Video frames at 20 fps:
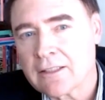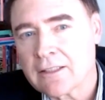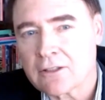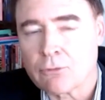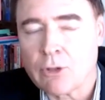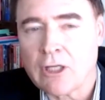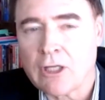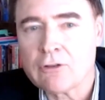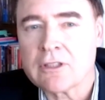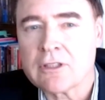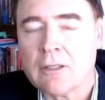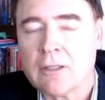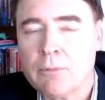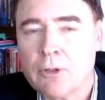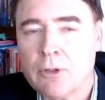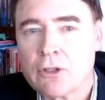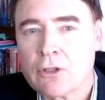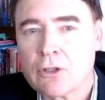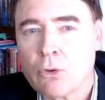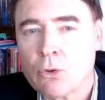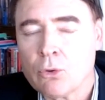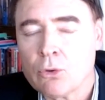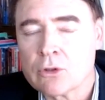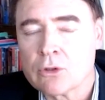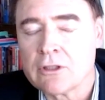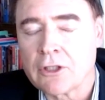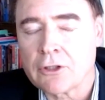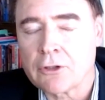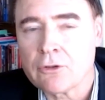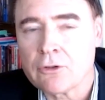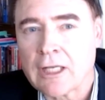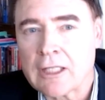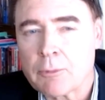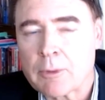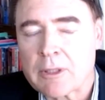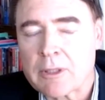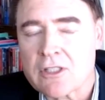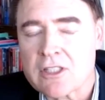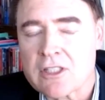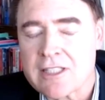wrote a book called Neural
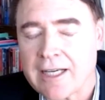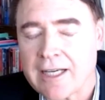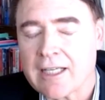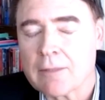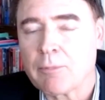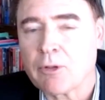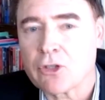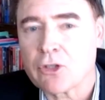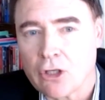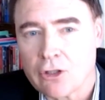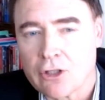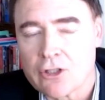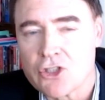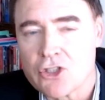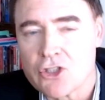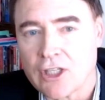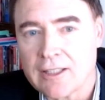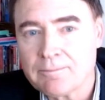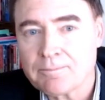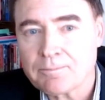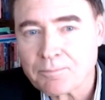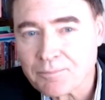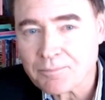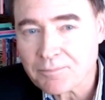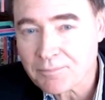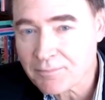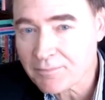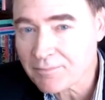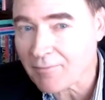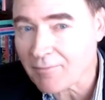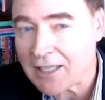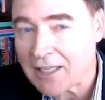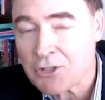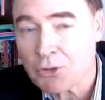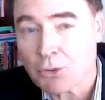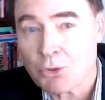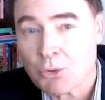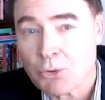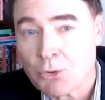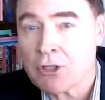Networks and Psychopathology. It's
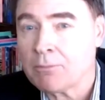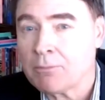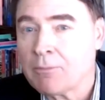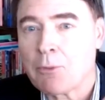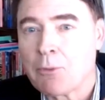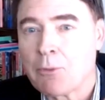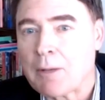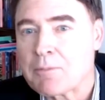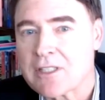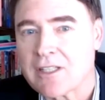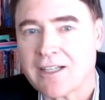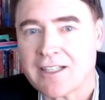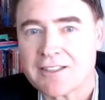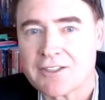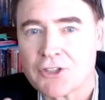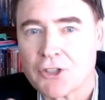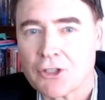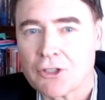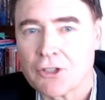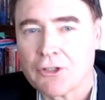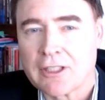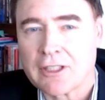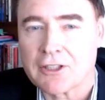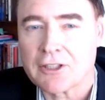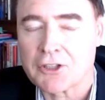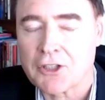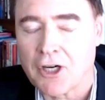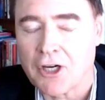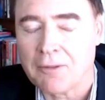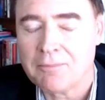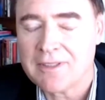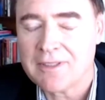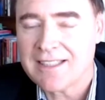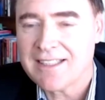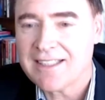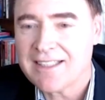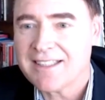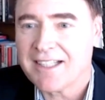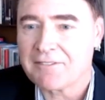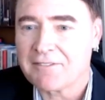also on my website, jacquesludik.com.
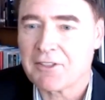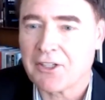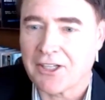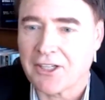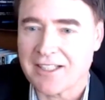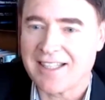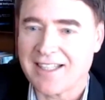Got it